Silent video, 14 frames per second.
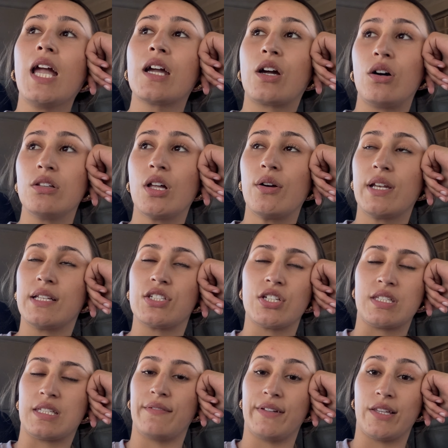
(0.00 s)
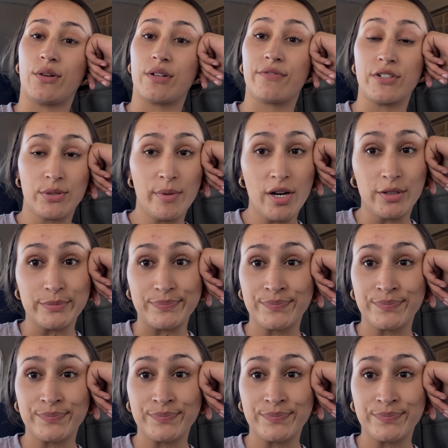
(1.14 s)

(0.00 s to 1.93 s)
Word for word: go load and just leave it loaded for tomorrow.